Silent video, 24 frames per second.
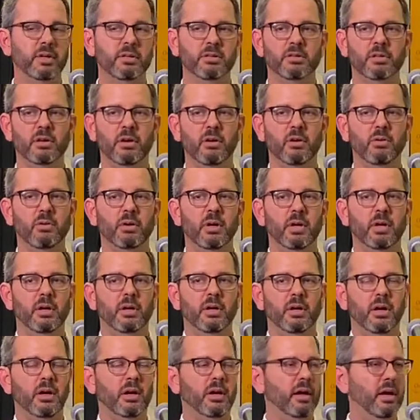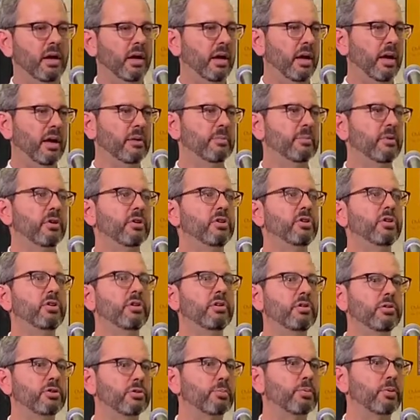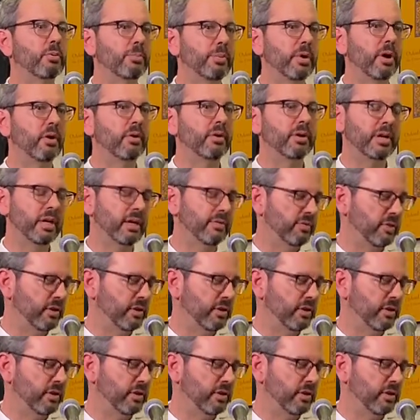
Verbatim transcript: And so I'm a huge proponent,